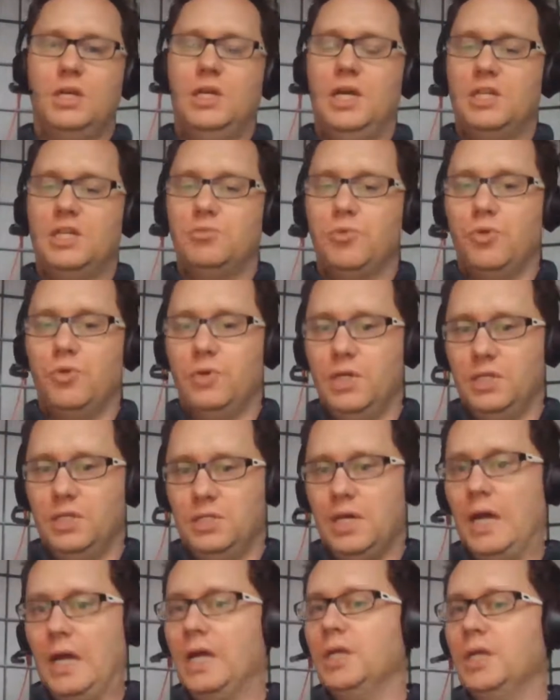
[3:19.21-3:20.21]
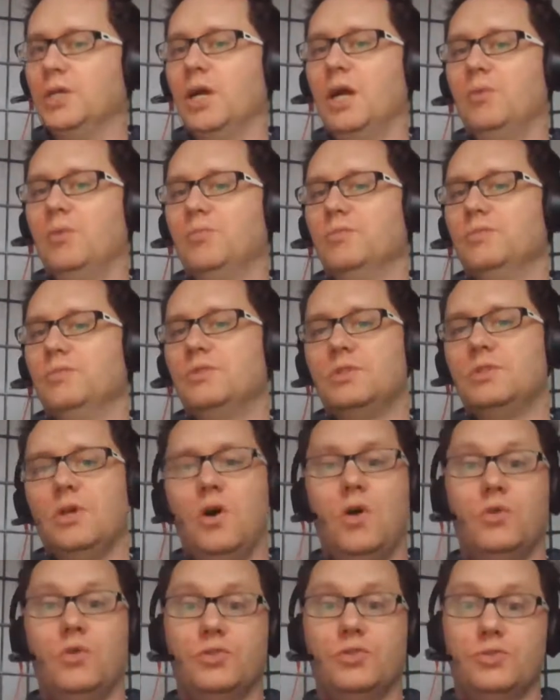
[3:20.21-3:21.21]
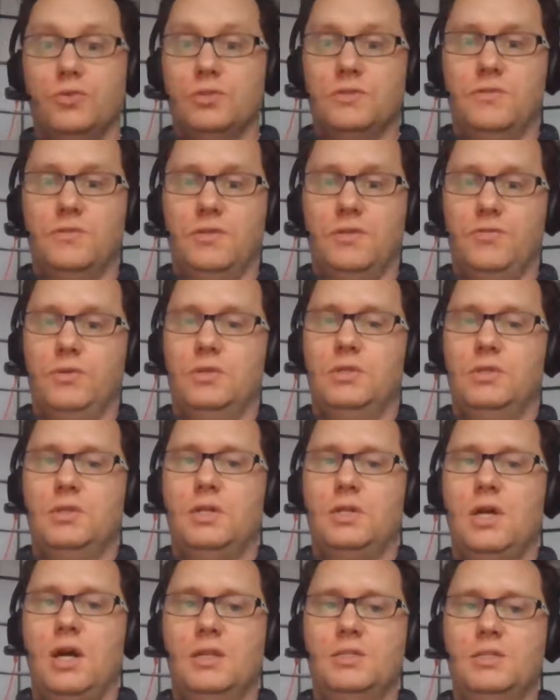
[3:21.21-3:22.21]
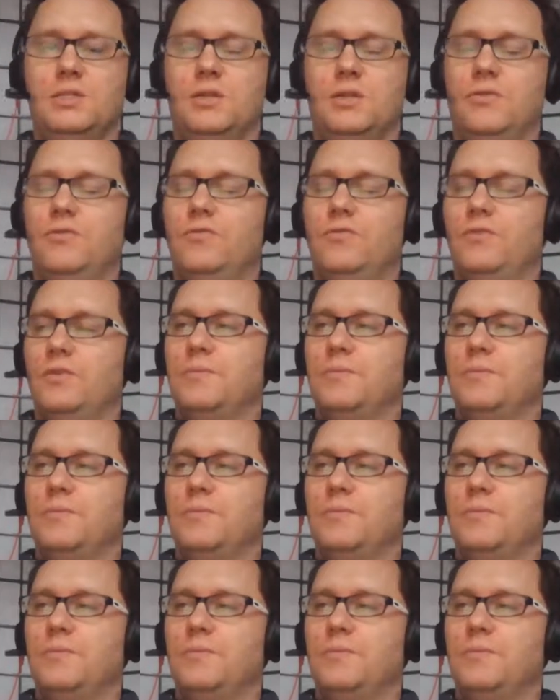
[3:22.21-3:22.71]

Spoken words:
exploding diagrams, all sorts of different kinds of